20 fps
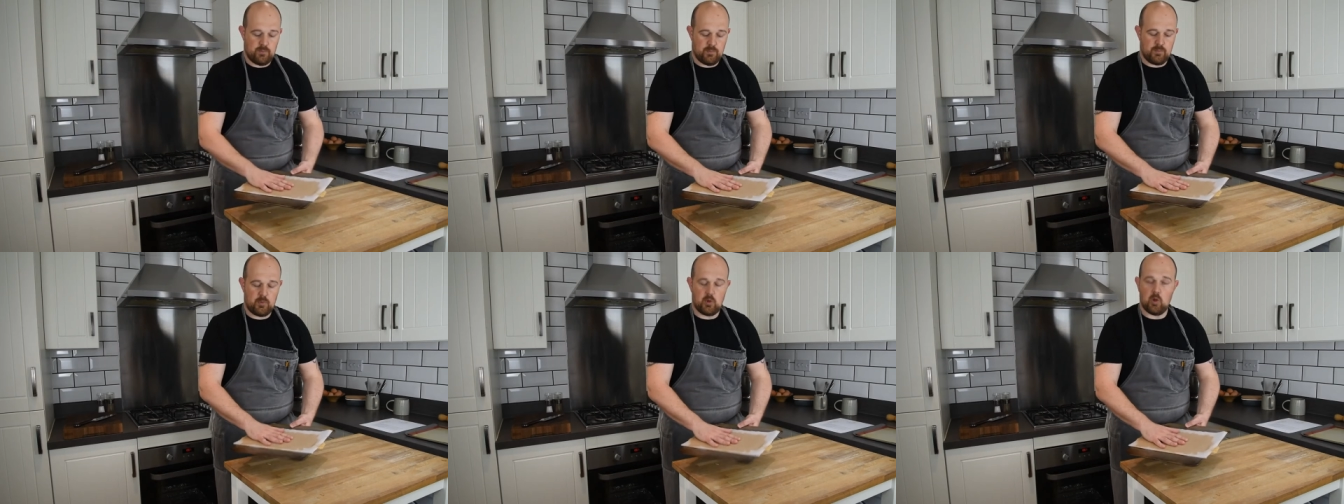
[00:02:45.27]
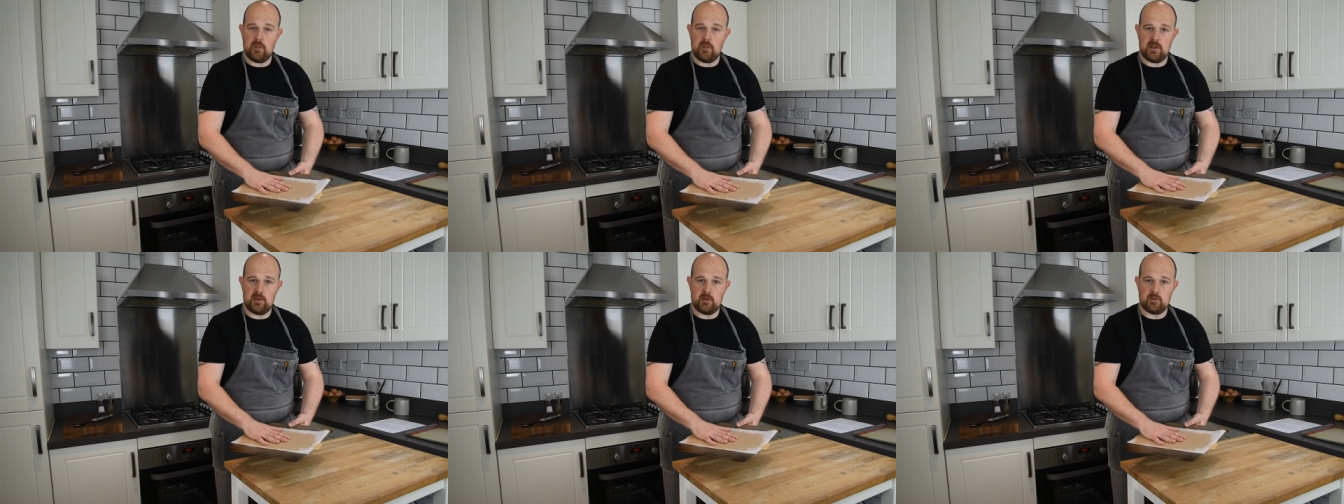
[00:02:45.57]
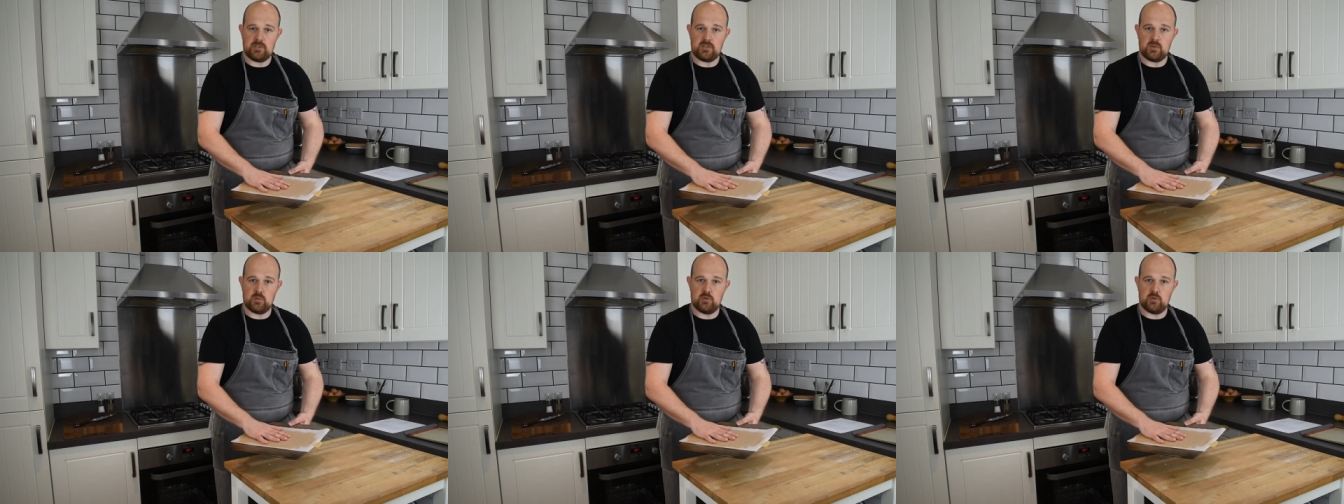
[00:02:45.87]
got that
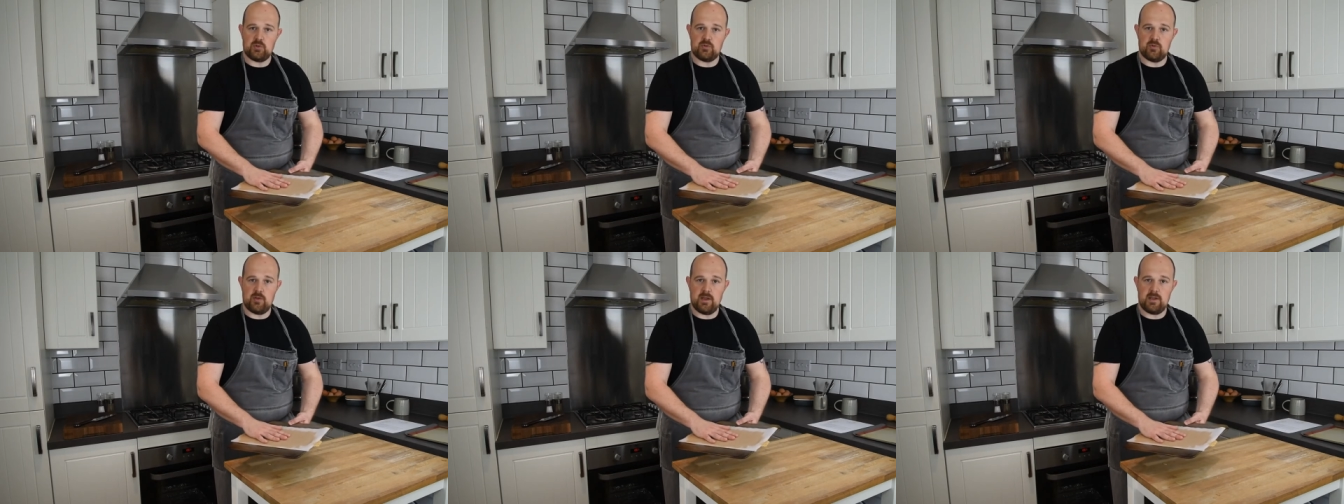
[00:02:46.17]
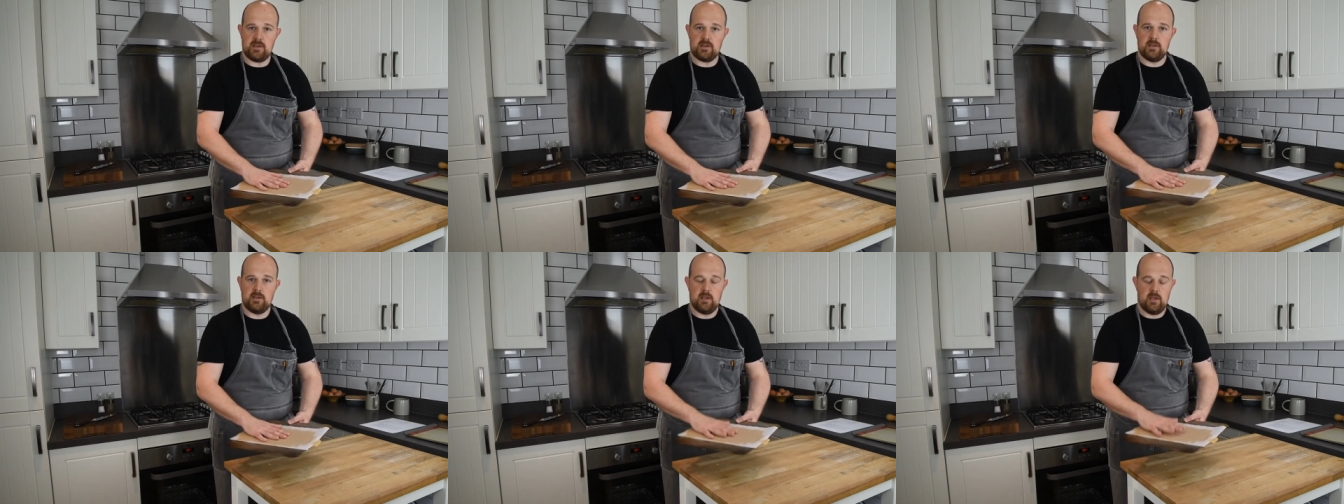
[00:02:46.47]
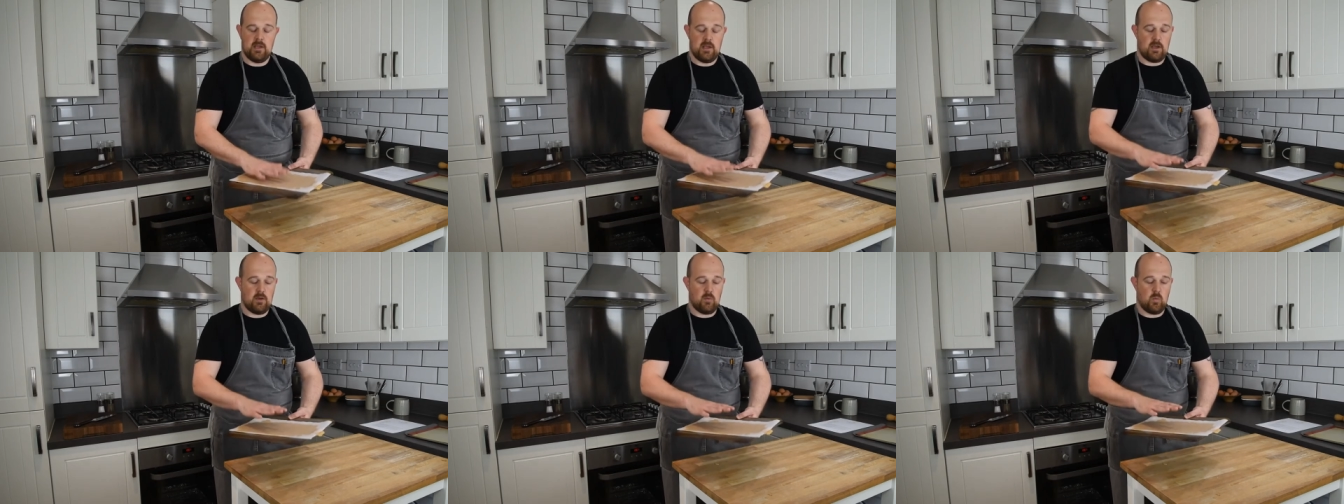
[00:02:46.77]
onto a tray
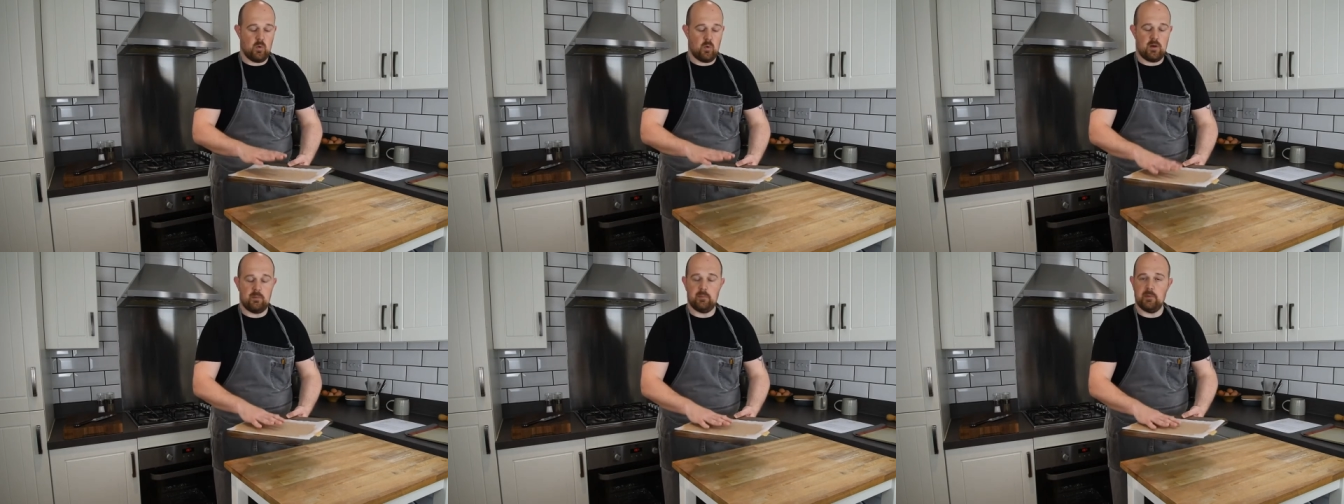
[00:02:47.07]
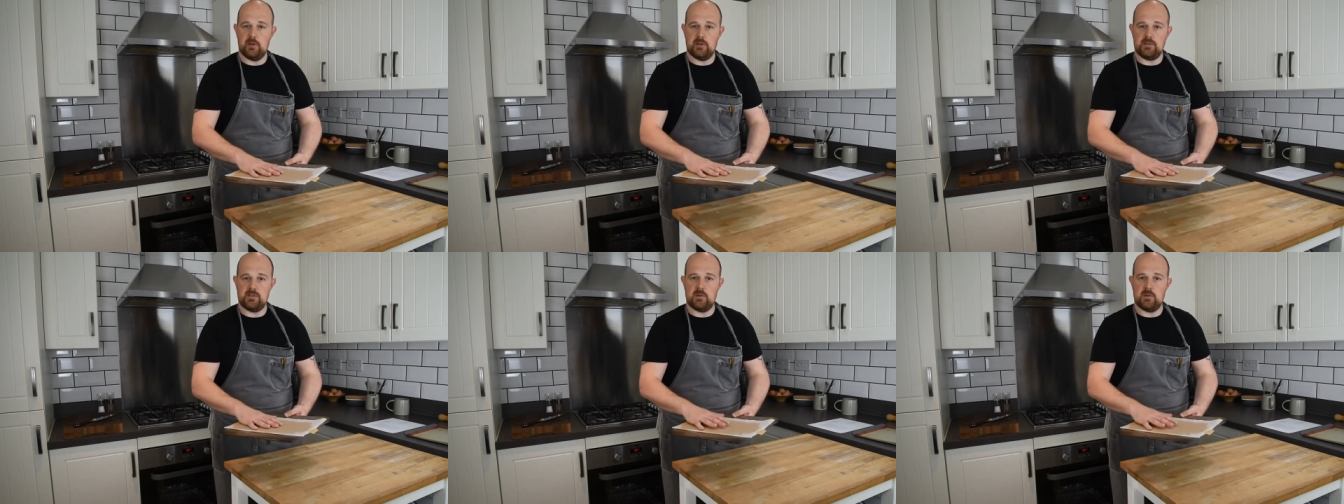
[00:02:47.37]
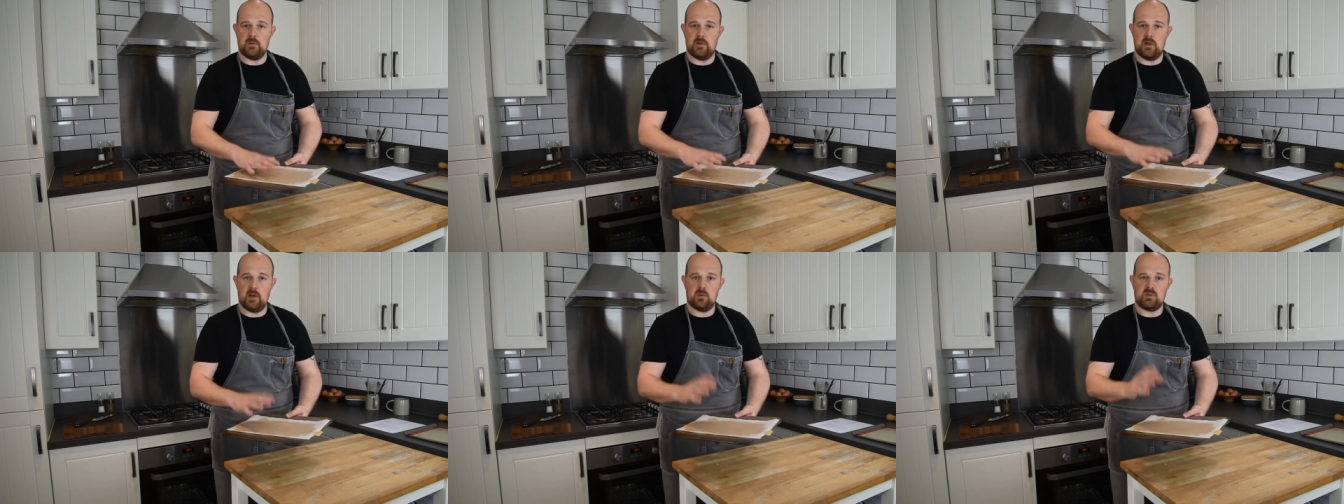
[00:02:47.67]
what I'm going to do
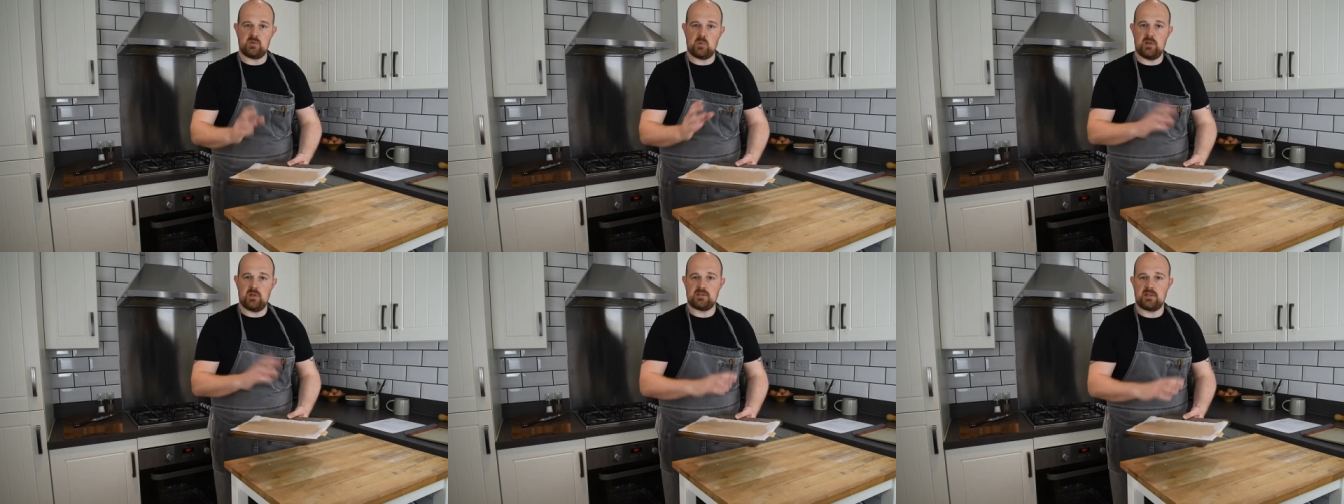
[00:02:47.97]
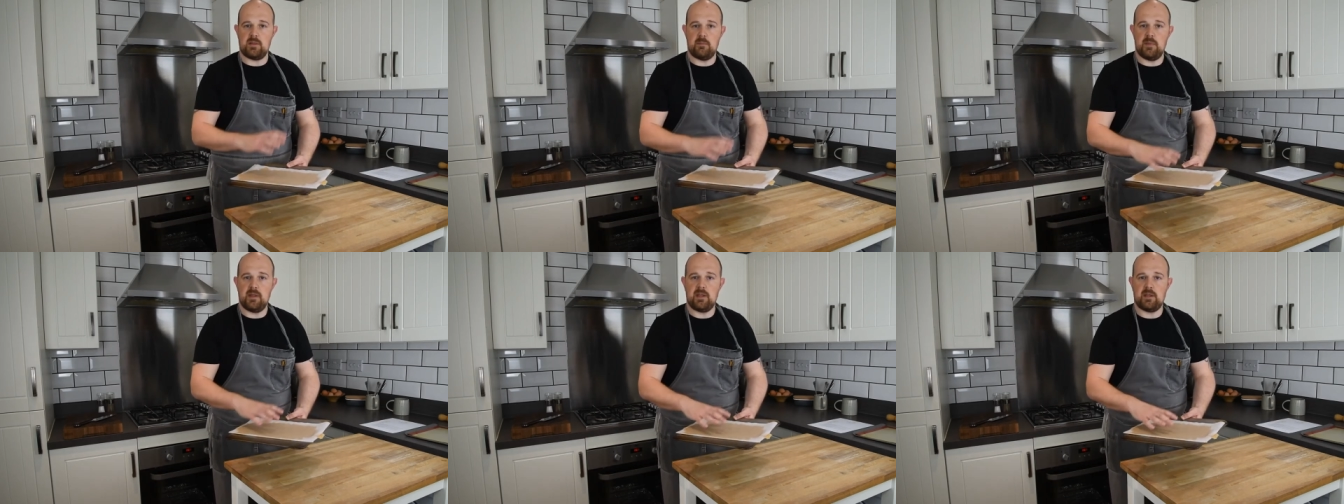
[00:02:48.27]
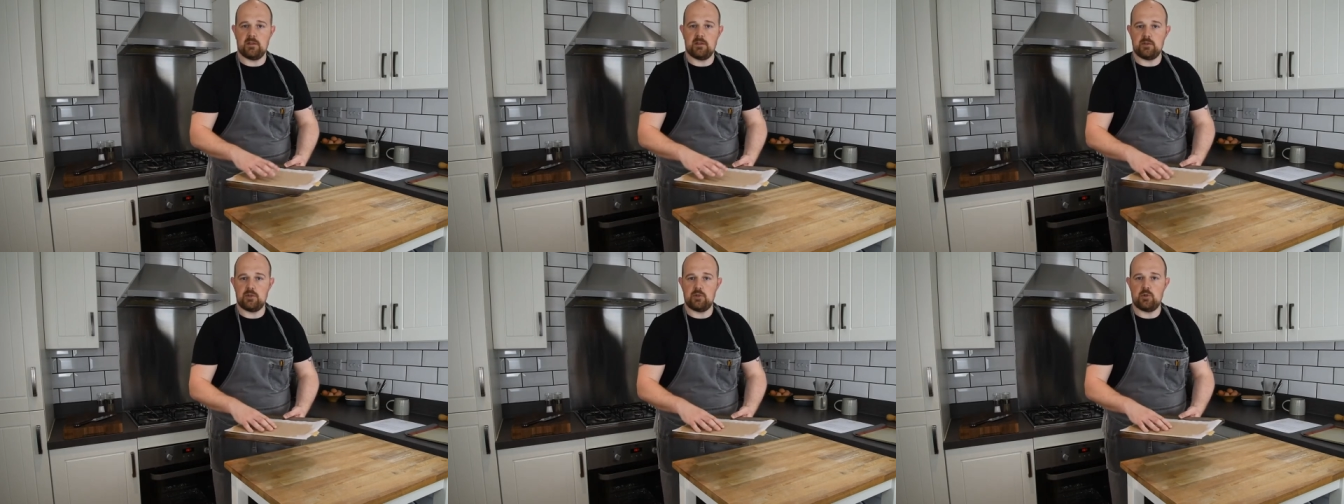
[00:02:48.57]
now is whilst I'm
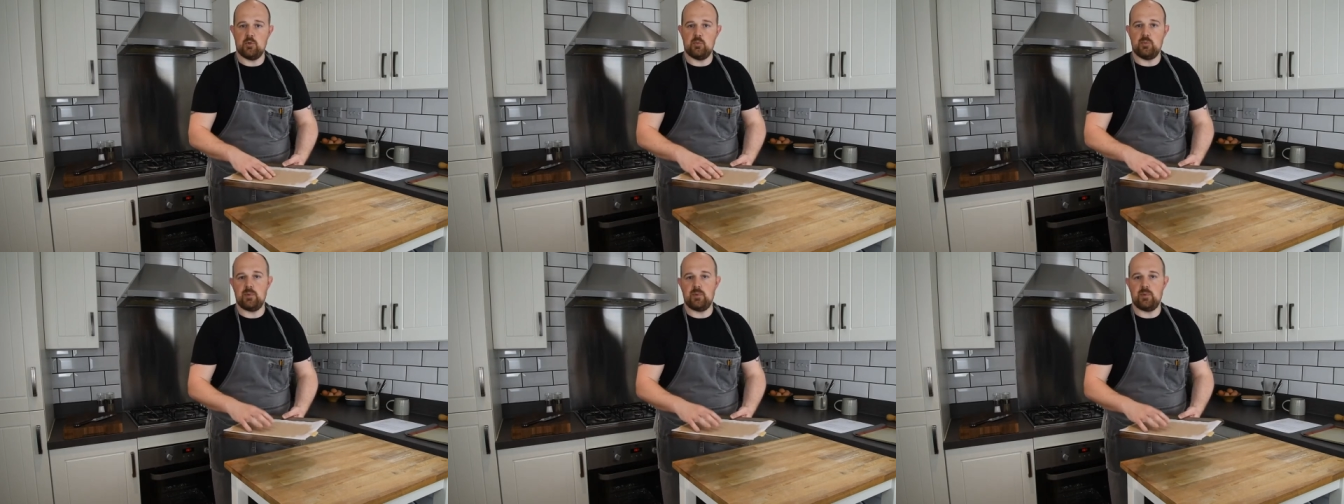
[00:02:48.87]
making the choux